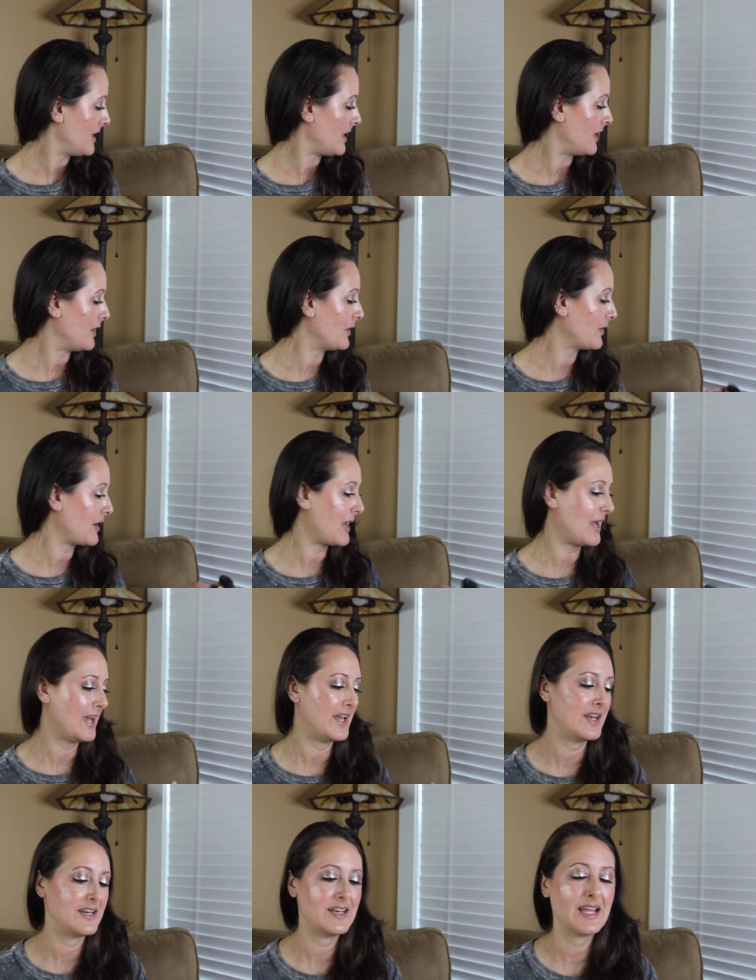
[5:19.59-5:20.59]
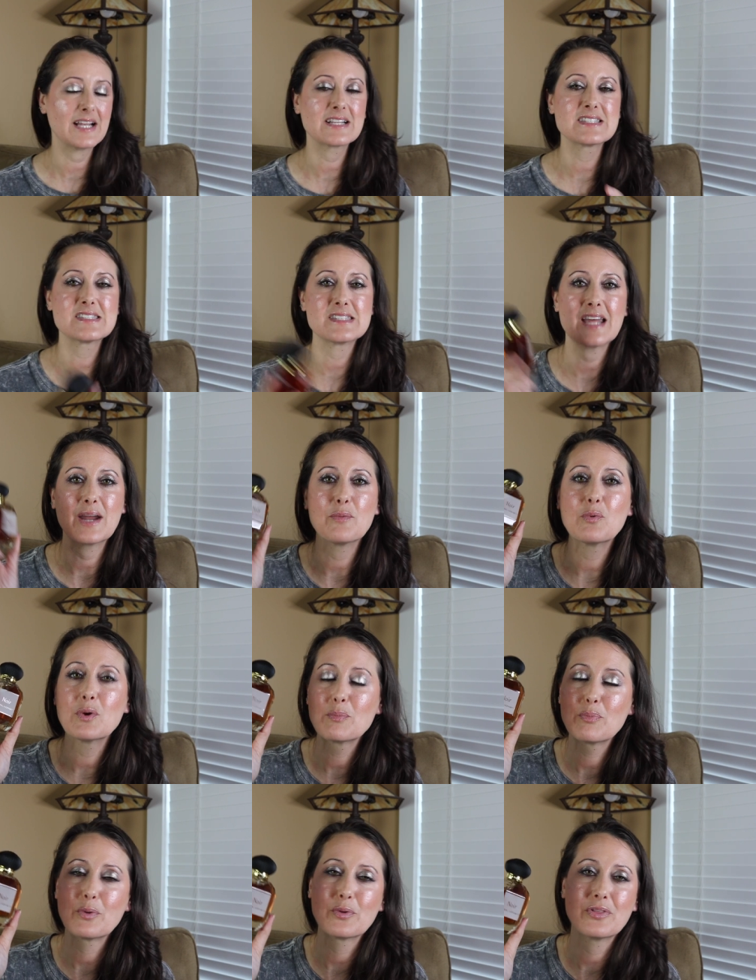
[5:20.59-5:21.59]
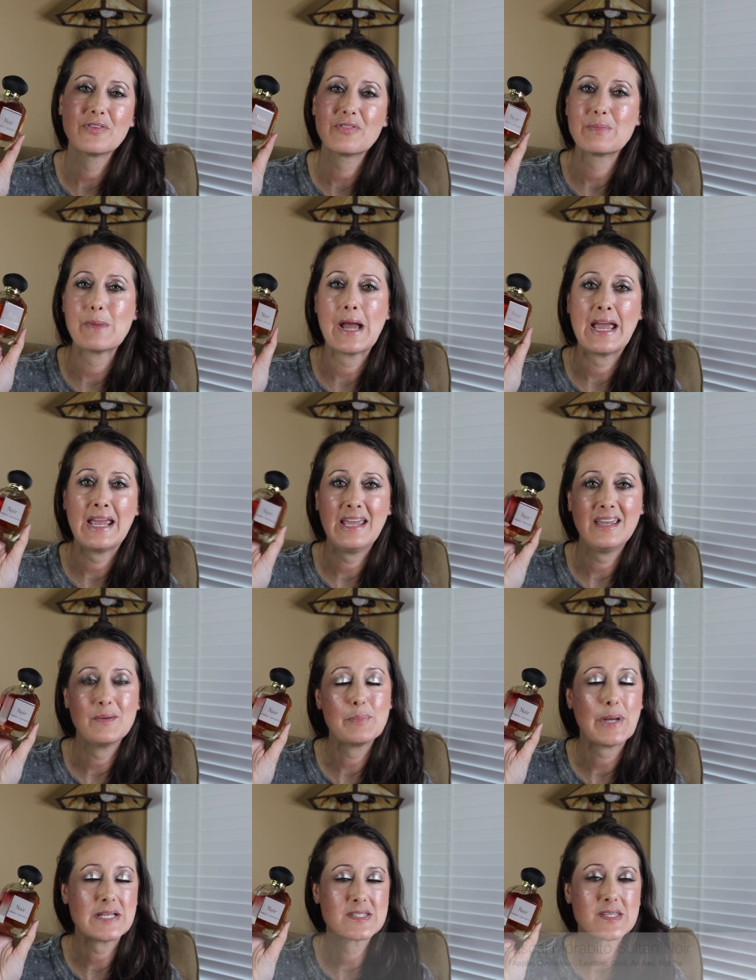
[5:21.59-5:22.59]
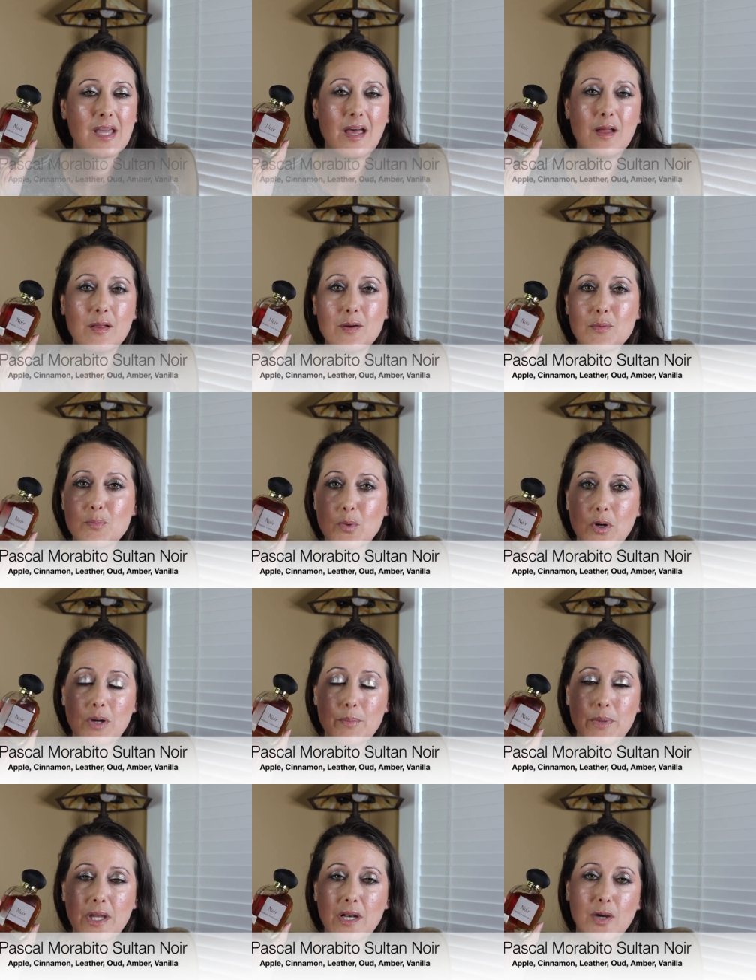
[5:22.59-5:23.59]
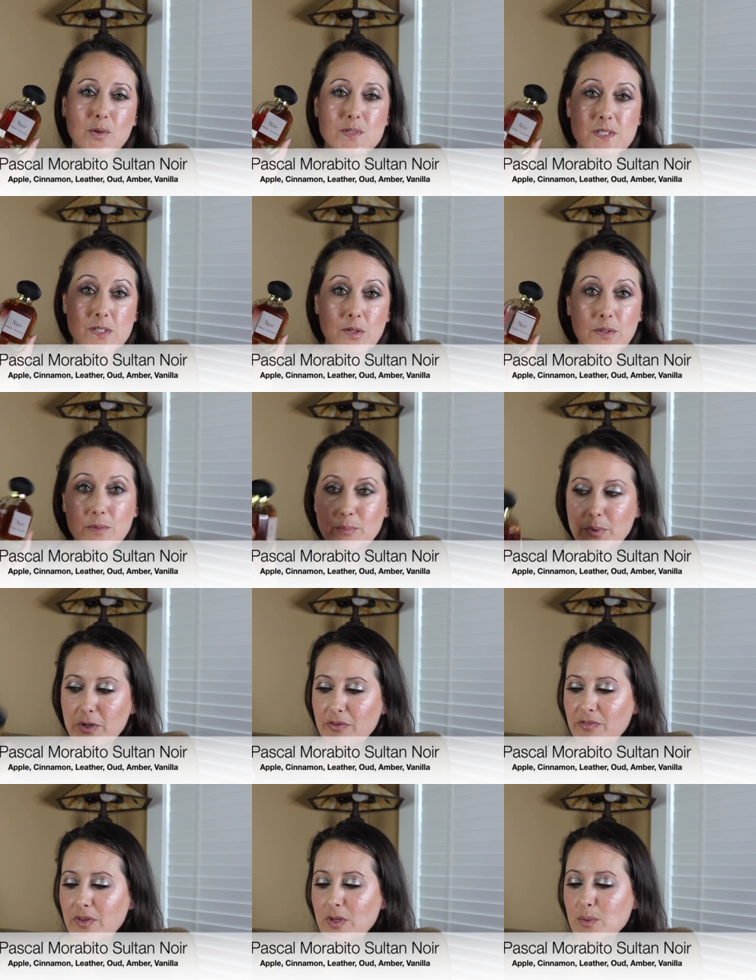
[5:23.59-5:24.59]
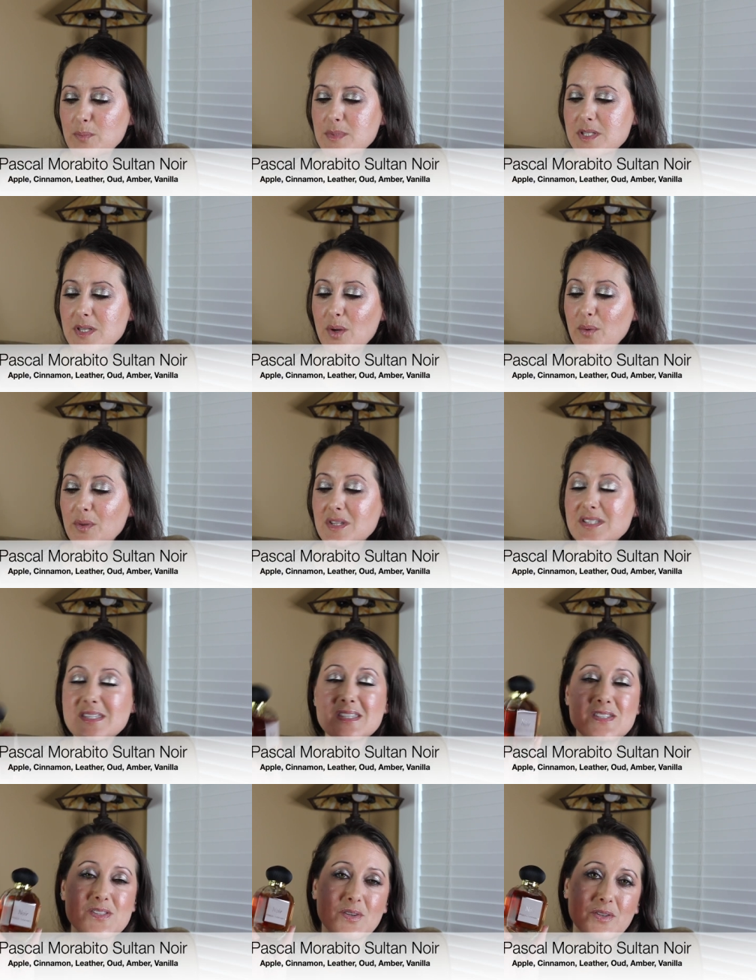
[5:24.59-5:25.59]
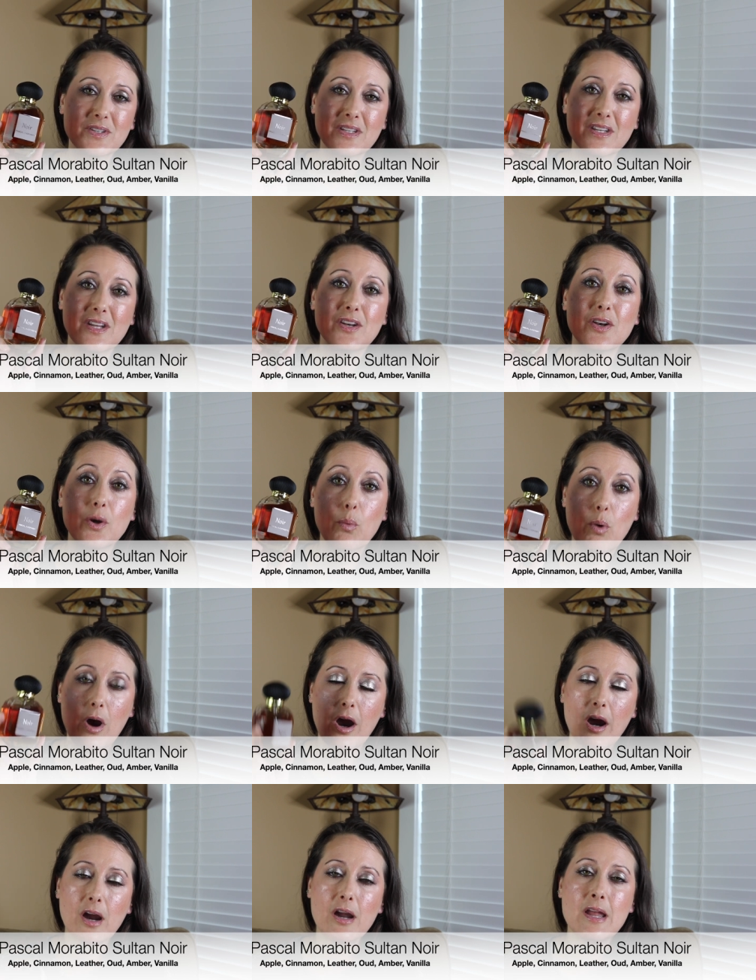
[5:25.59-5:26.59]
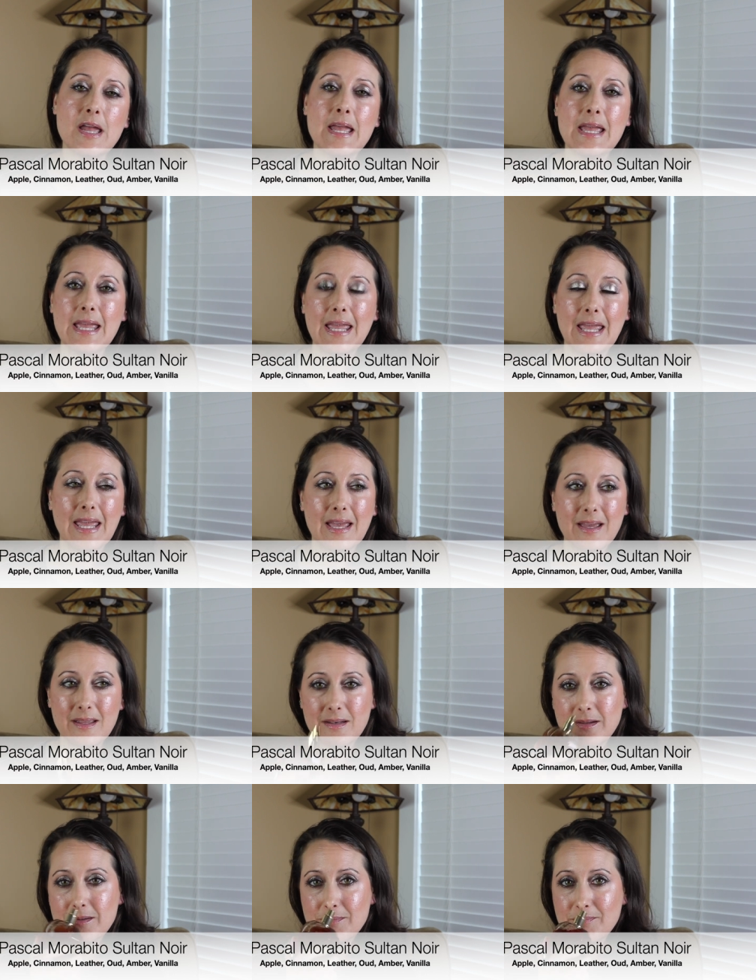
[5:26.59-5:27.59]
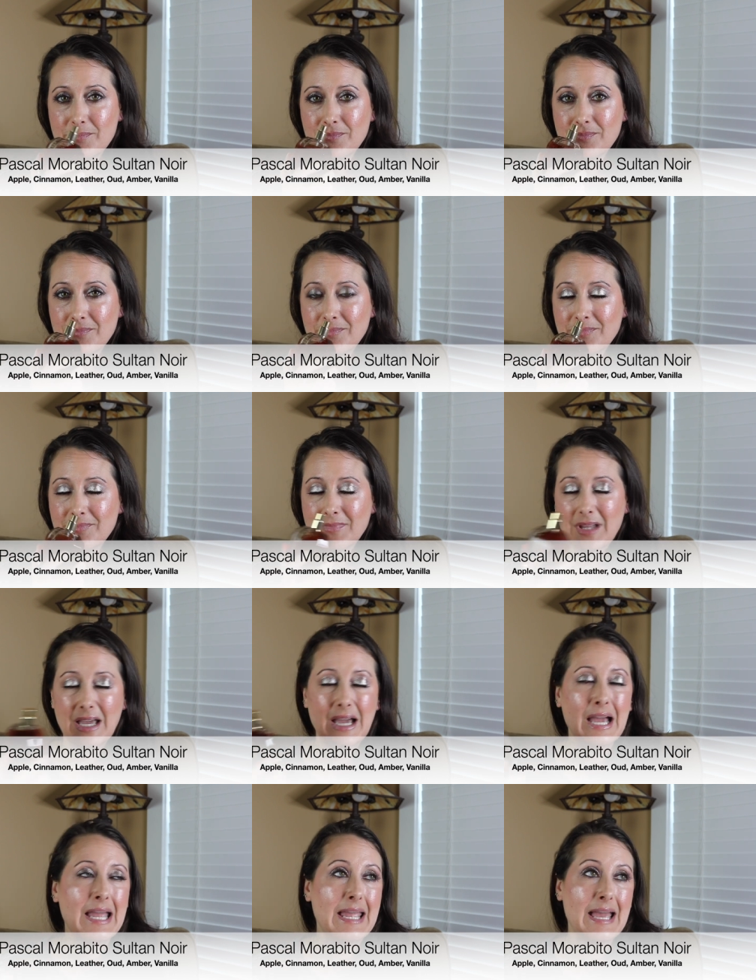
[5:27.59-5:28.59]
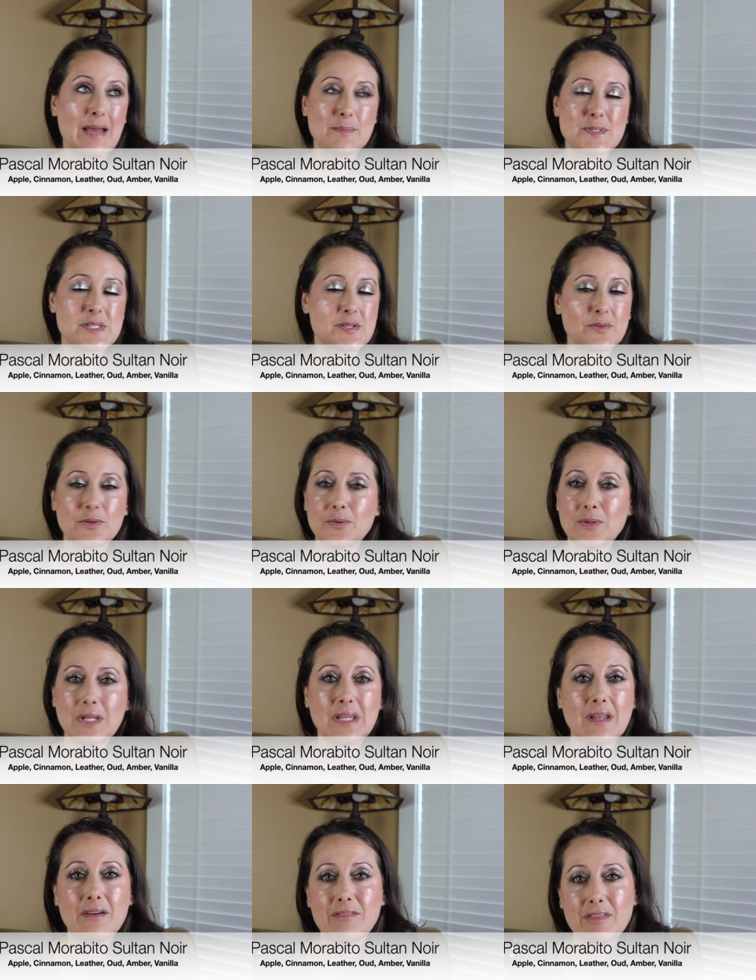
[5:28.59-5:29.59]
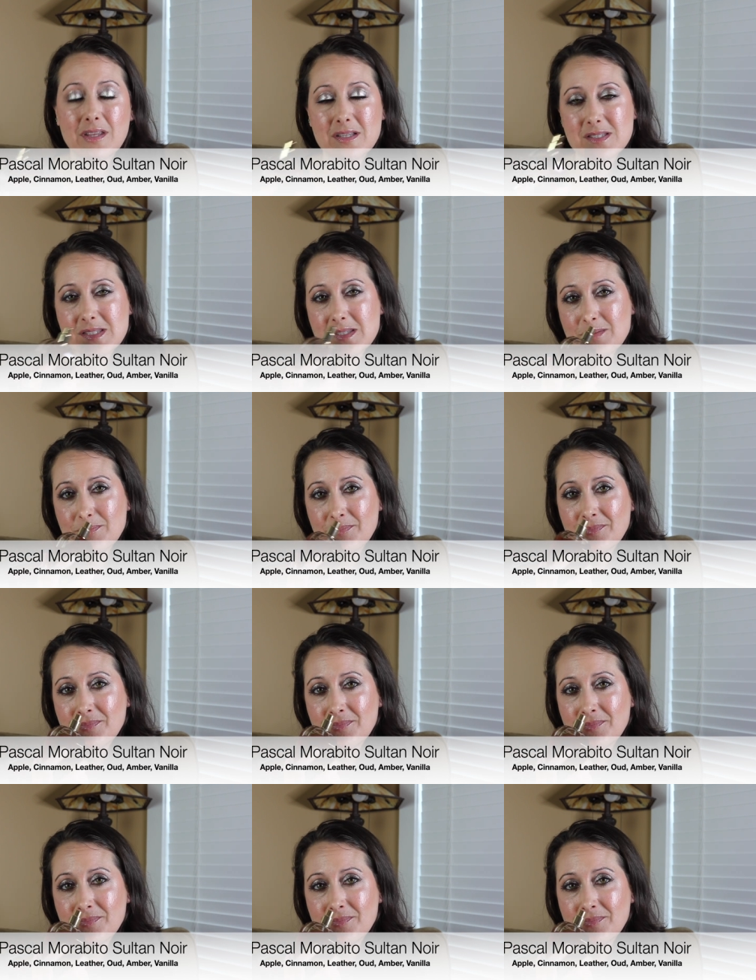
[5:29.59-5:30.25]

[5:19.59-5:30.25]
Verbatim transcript: Okay, next I wore both of my Pascal Morabito Sultan perfumes. So this is Sultan Noir and I absolutely love this.